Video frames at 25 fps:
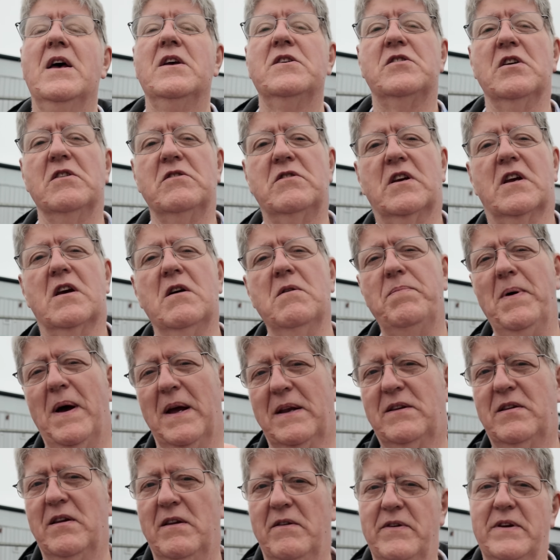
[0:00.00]
So to go
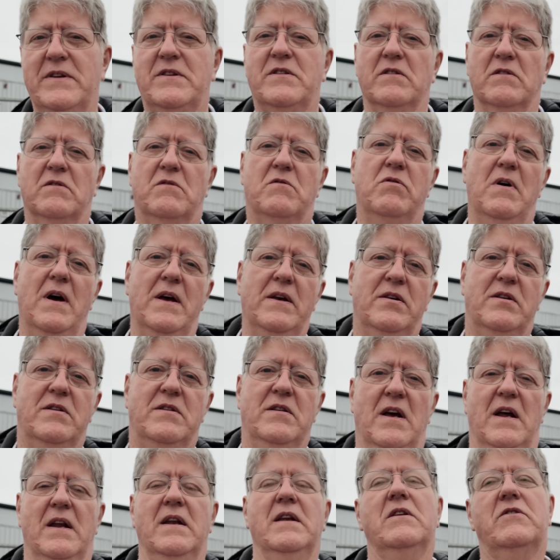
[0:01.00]
back to the original
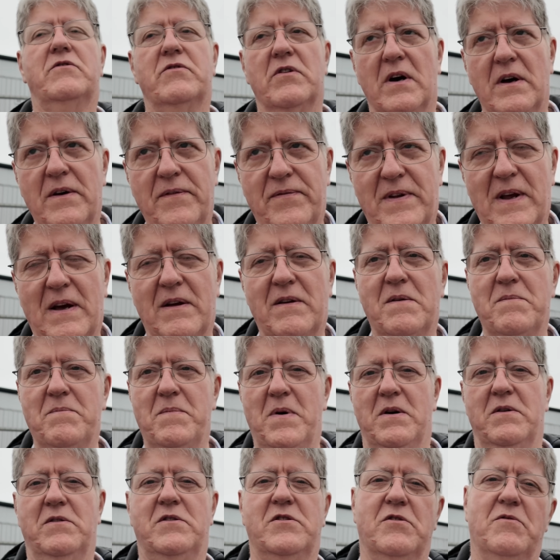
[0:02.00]
question, drive down a
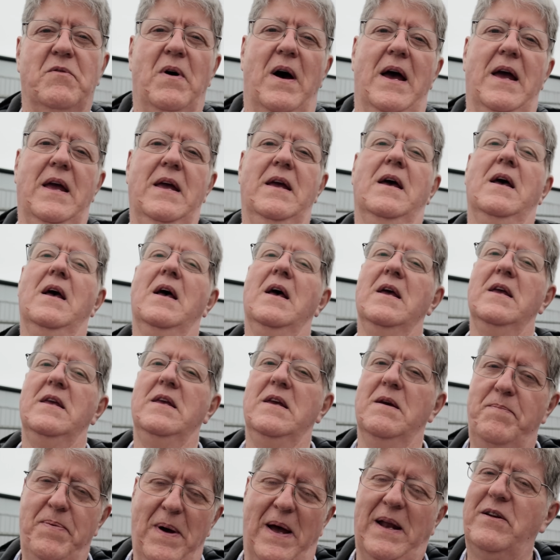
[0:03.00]
motorway,
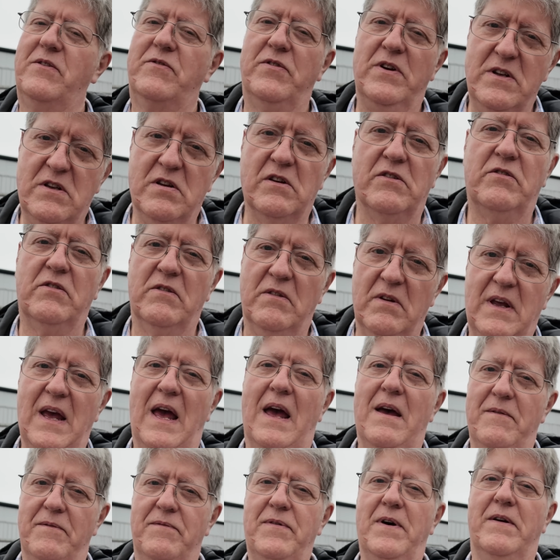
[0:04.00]
your battery doesn't
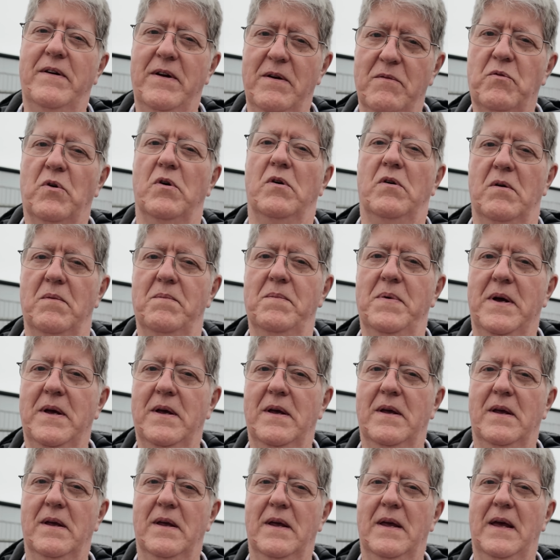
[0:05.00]
get very warm.
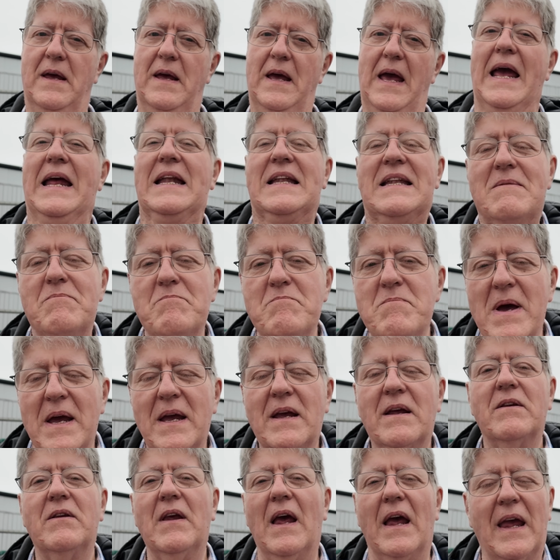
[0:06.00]
It
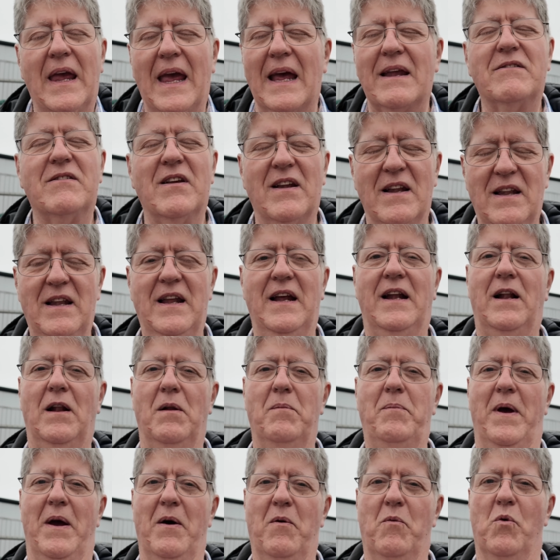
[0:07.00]
gets a
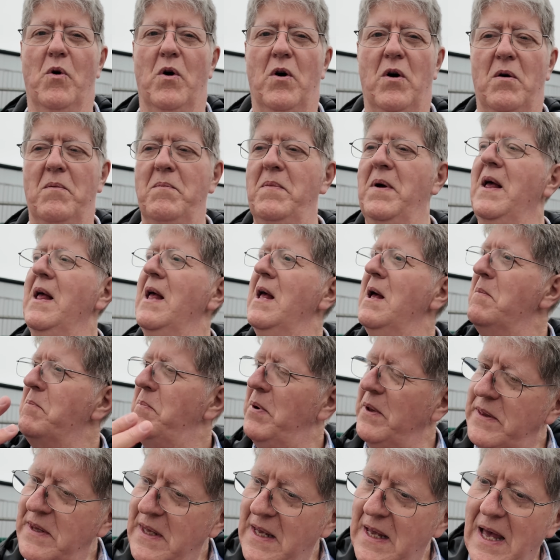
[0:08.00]
little bit warm,
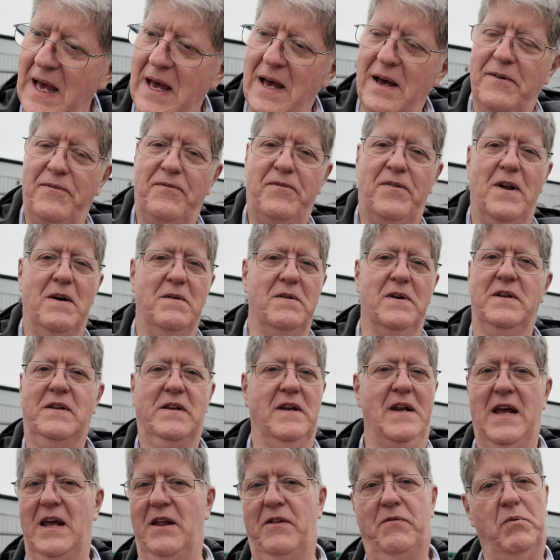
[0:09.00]
but the airflow
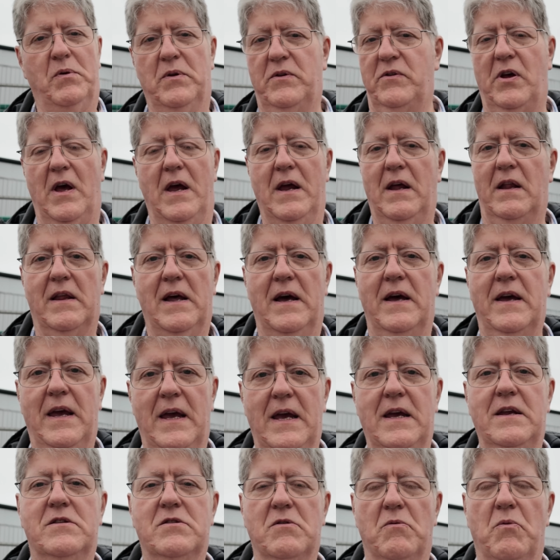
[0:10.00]
underneath will take that
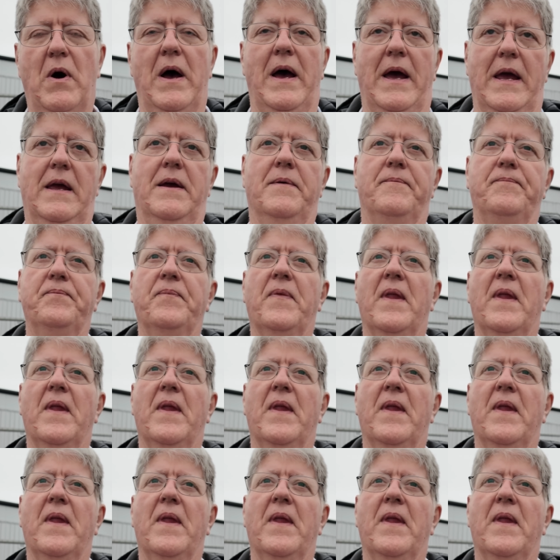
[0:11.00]
heat away.